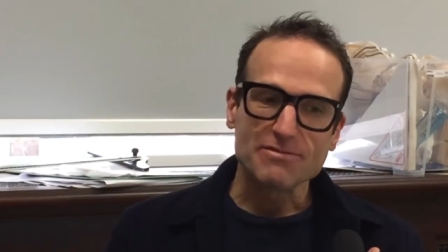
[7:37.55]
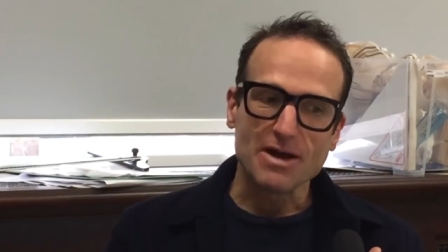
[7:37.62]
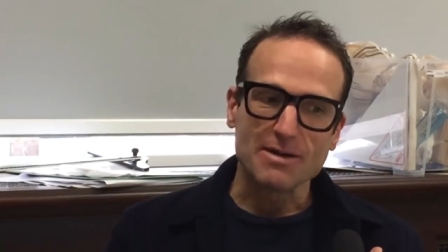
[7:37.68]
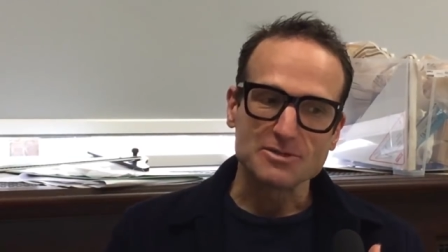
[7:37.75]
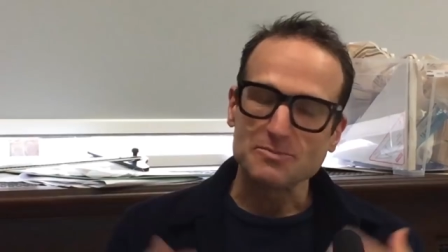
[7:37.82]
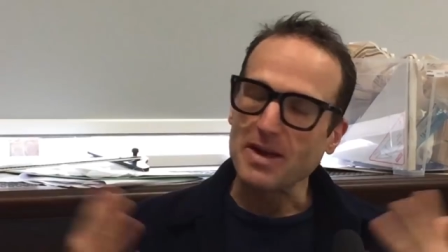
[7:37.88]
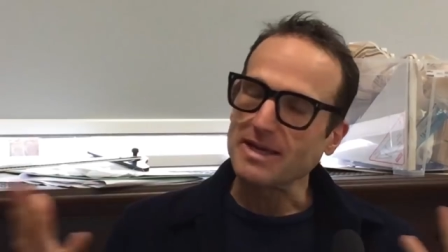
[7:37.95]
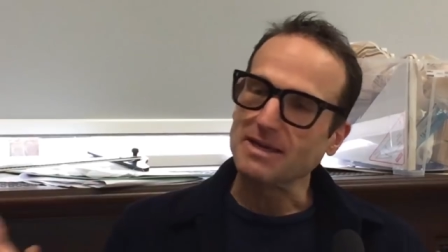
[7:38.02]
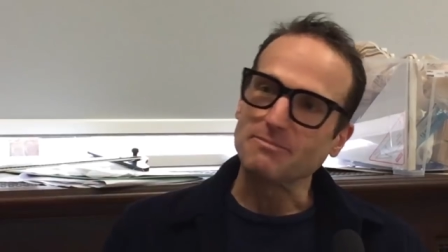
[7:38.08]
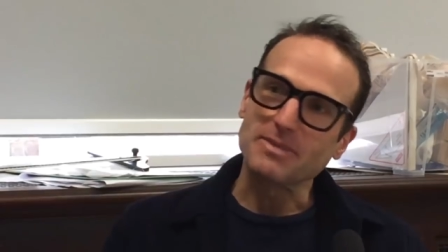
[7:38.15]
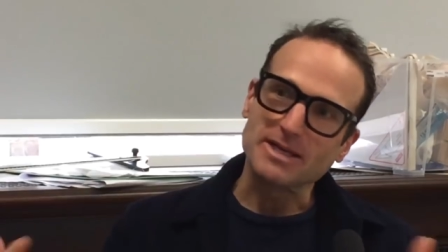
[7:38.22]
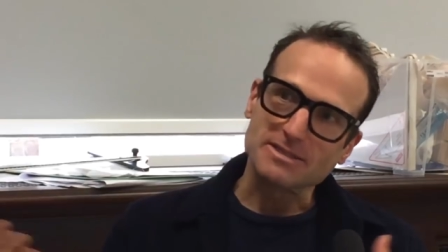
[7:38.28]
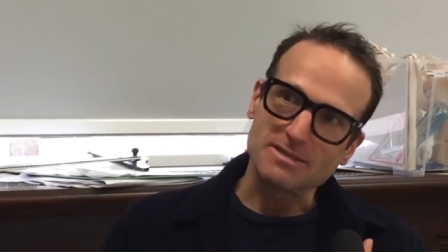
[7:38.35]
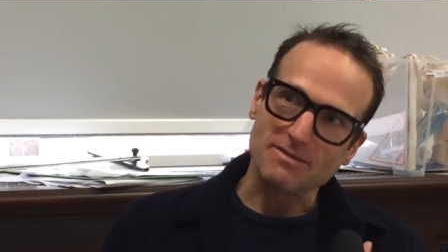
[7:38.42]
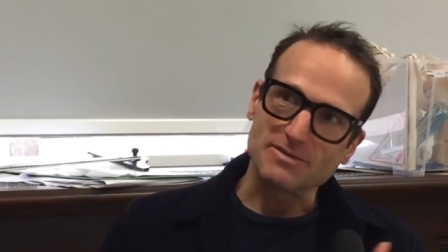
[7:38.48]
I was making
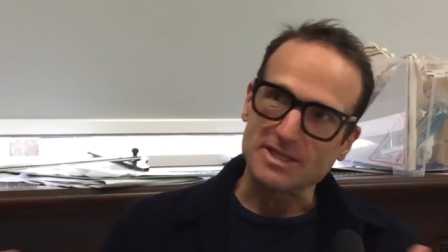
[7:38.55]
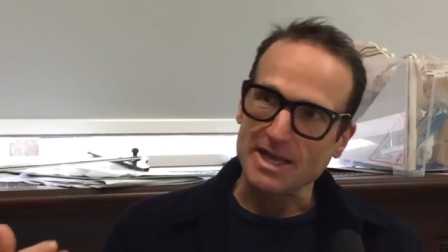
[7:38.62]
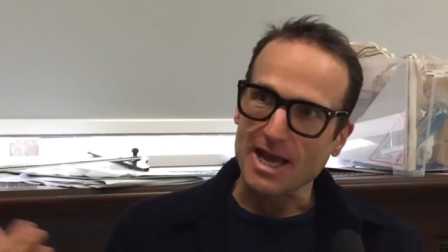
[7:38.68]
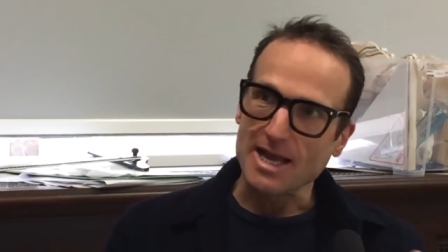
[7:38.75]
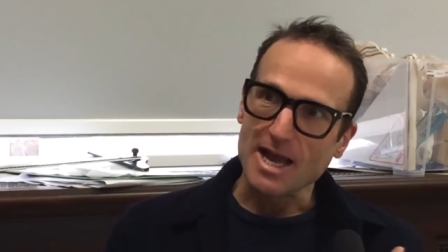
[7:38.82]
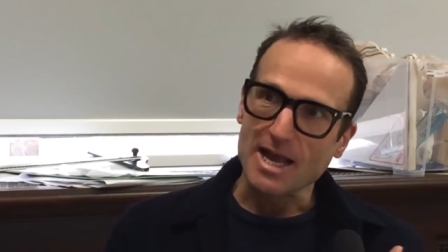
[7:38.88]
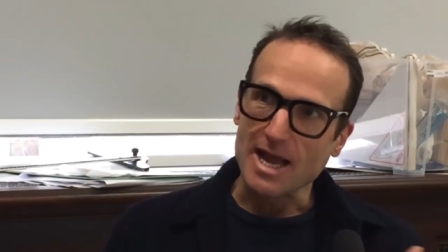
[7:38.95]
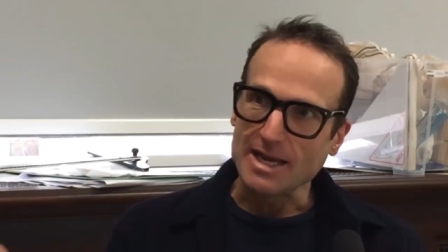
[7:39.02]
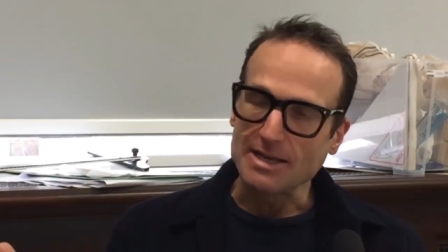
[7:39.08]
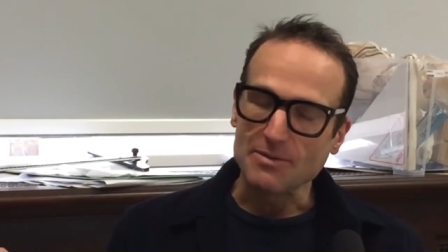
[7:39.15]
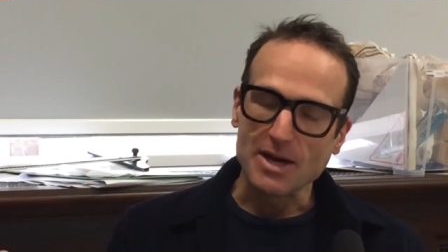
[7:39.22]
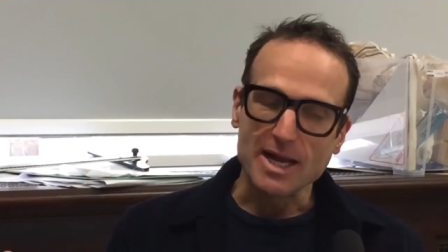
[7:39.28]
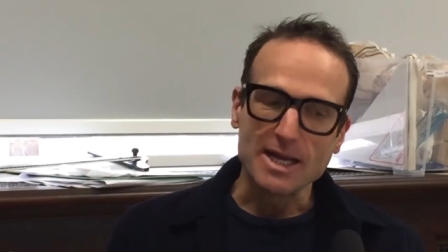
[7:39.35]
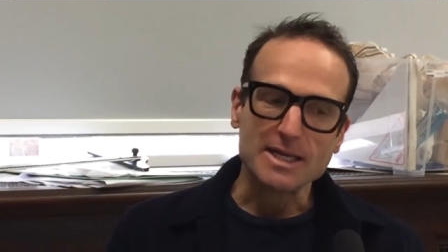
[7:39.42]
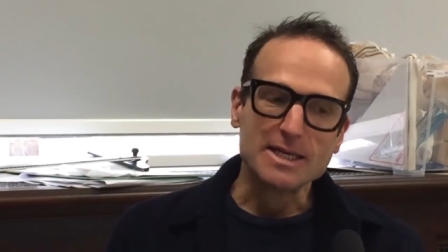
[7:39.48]
big stuff at the A A
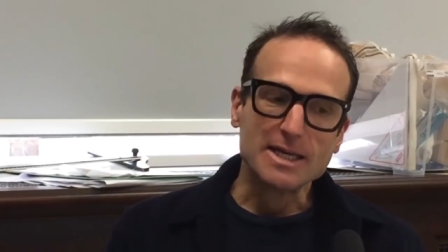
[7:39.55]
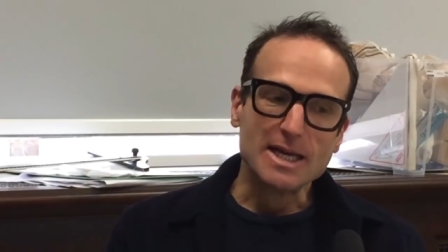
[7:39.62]
anyway.